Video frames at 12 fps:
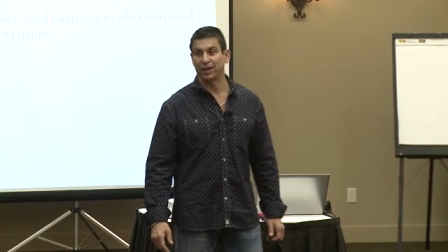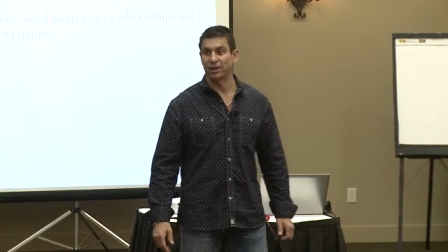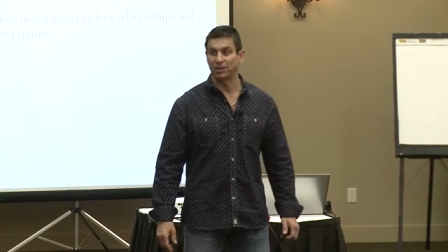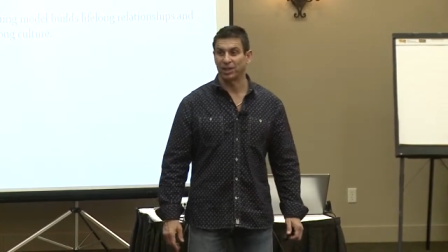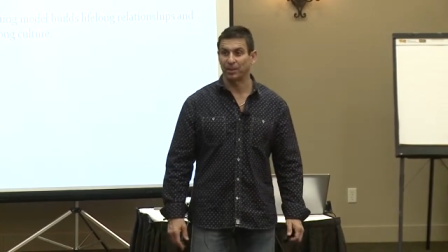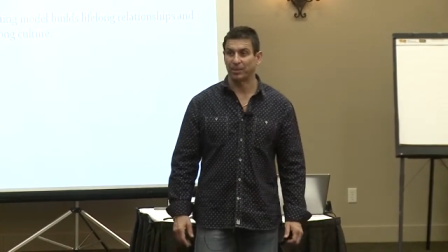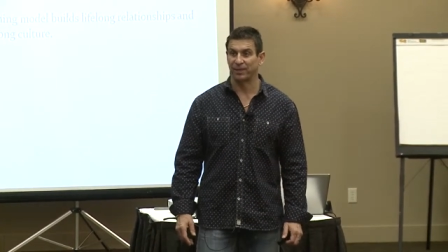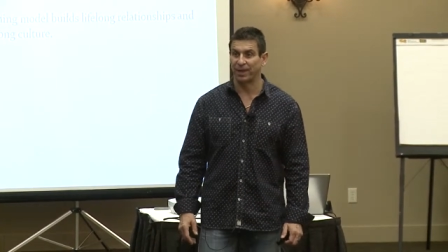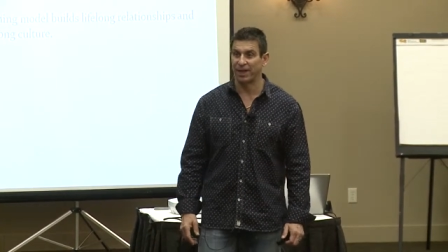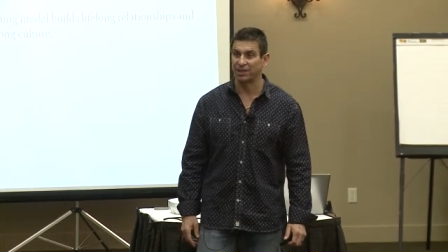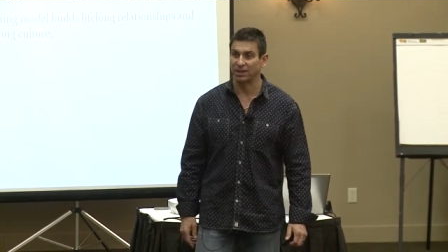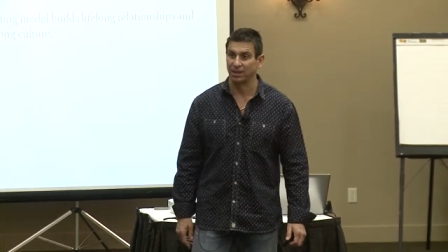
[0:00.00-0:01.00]
coaching
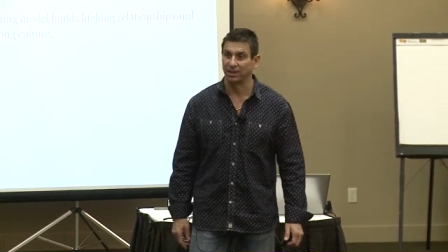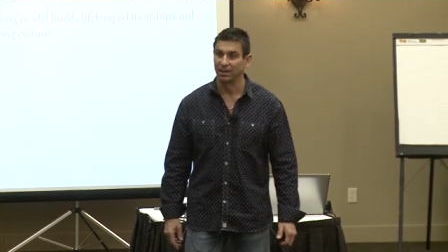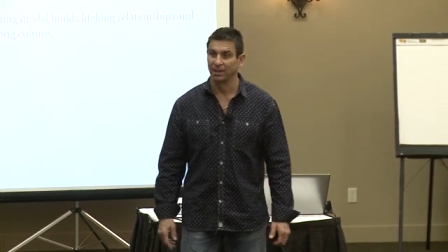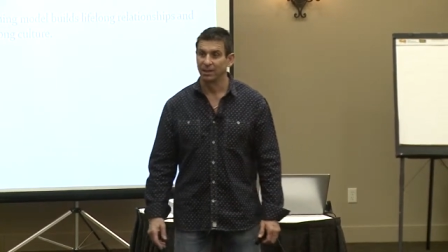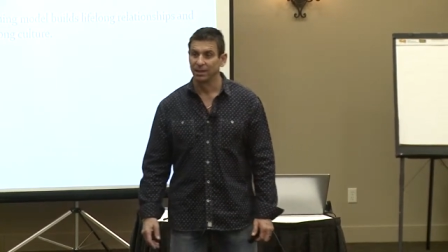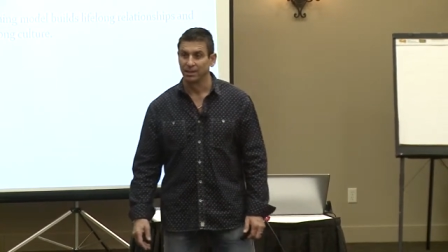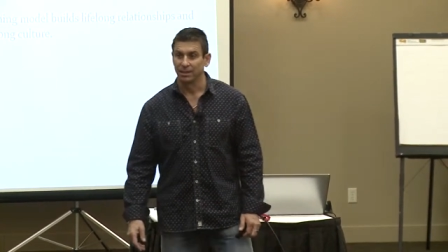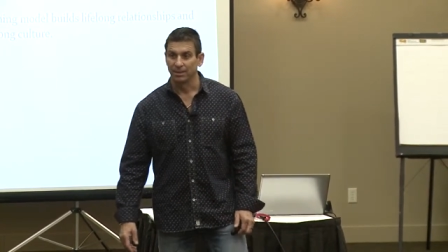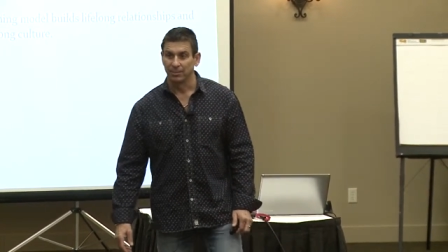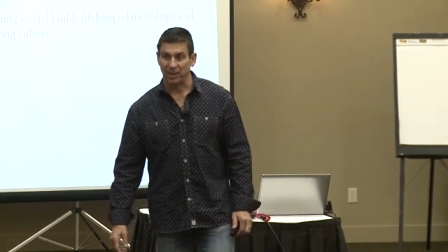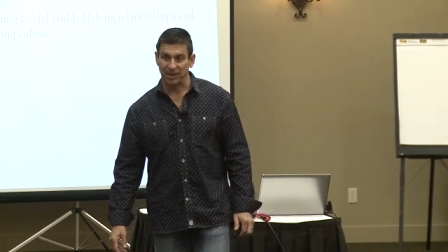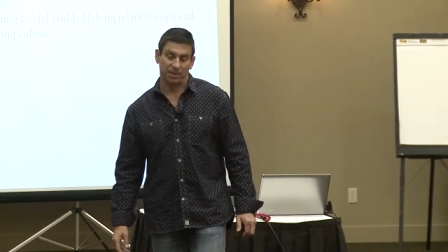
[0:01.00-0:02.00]
profession,
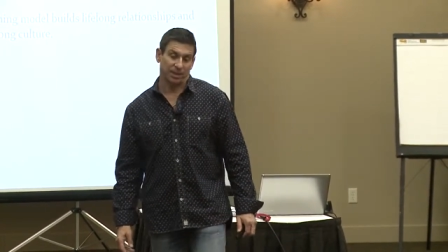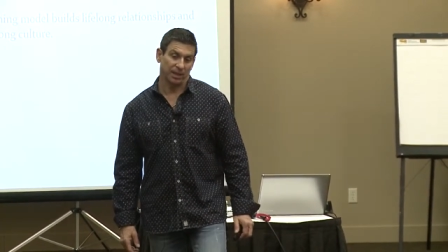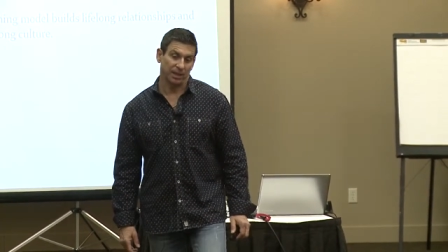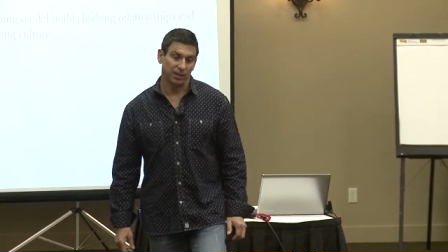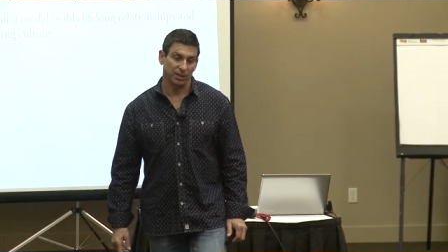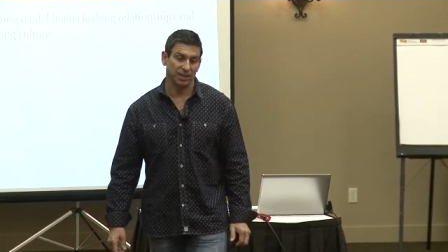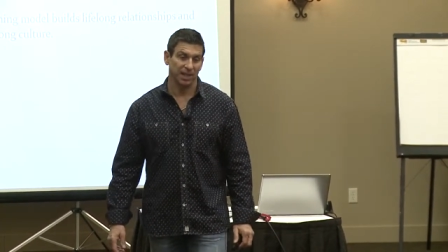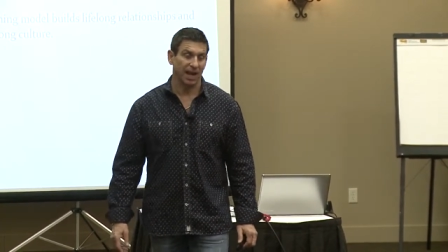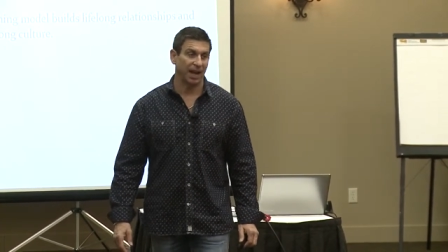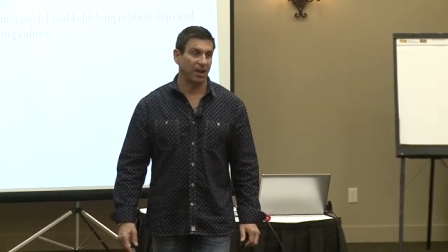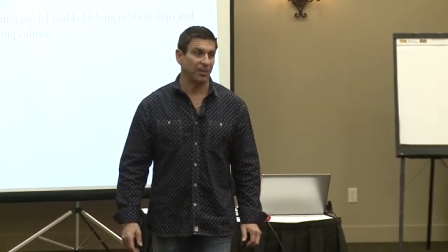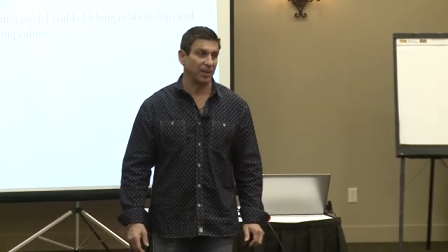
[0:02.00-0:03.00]
basically using
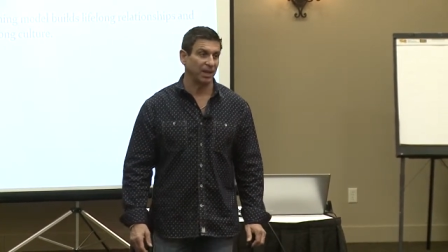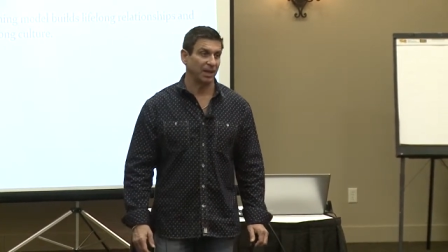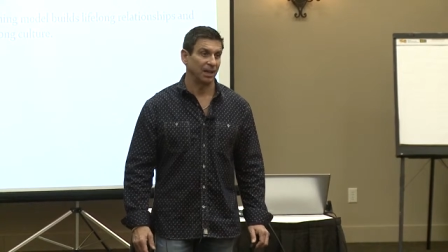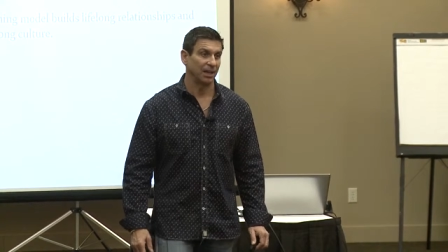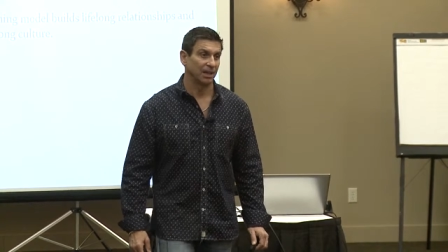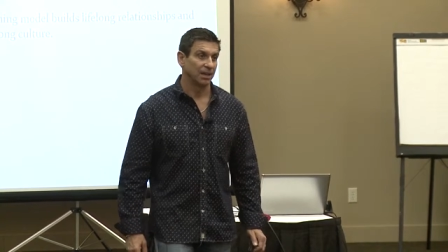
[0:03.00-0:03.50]
NLP.